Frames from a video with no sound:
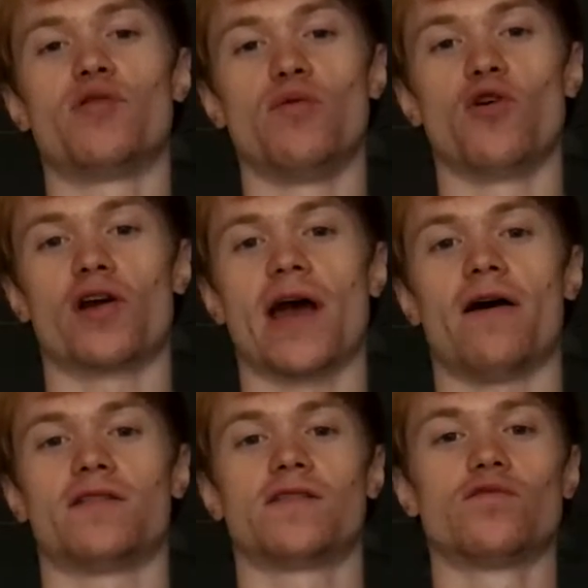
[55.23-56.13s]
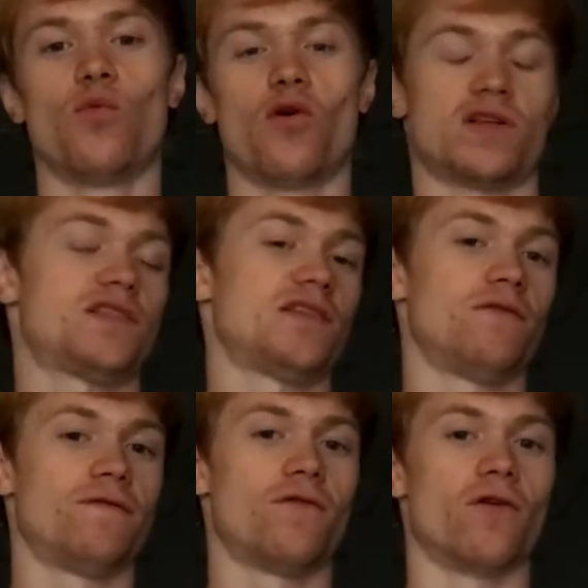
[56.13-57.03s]
pre-workout towards
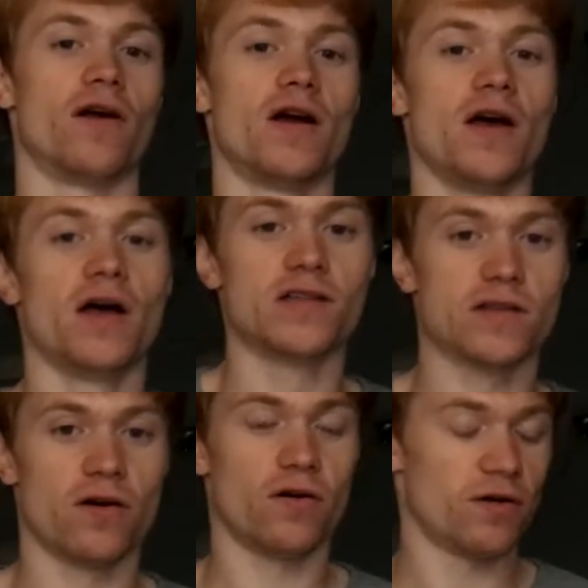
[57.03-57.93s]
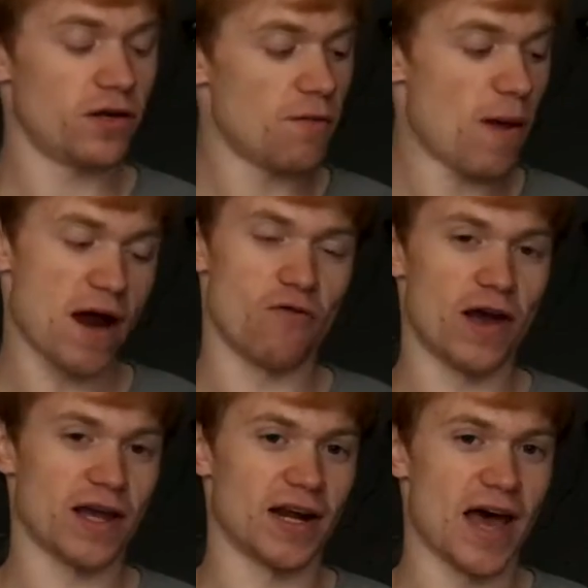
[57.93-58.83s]
C4, so you might
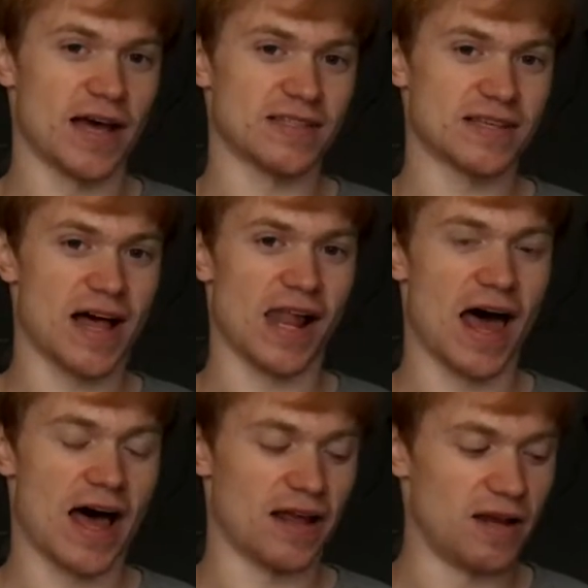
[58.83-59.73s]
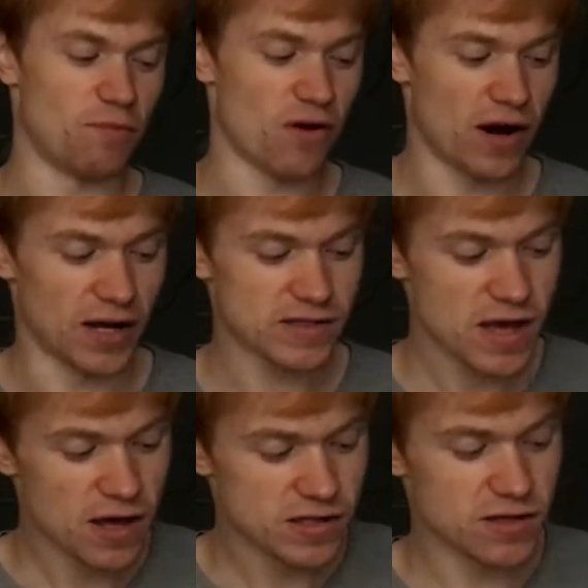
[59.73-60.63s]
recognize a lot of the products.
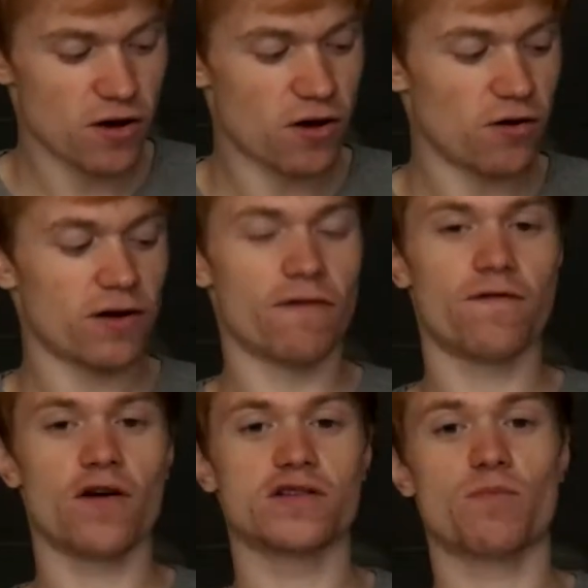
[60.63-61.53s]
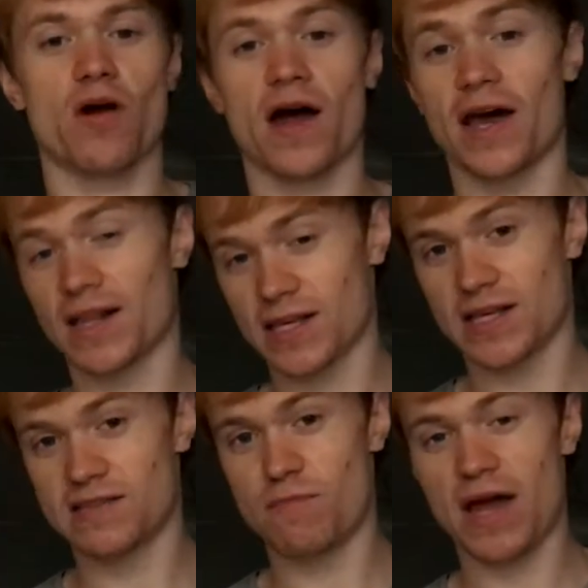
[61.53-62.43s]
So the first product
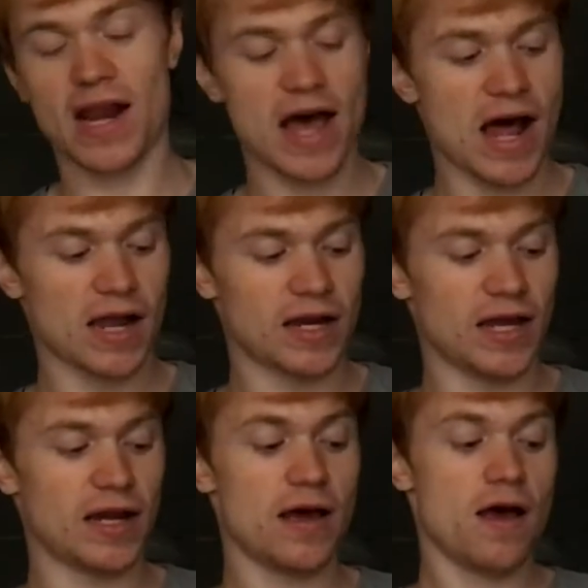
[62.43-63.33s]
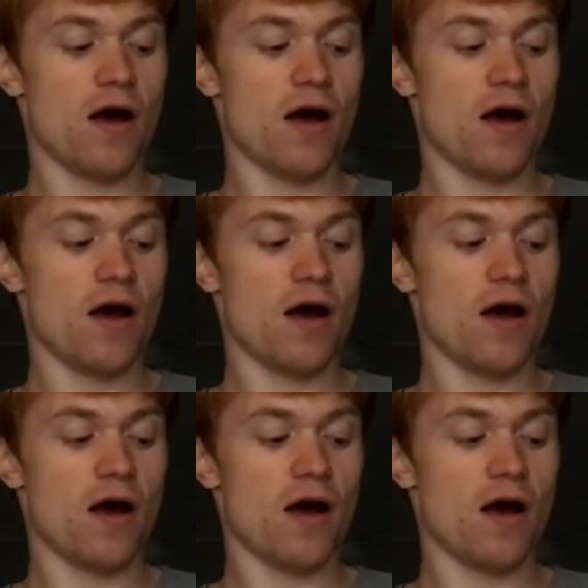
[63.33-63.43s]
is beta-alanine.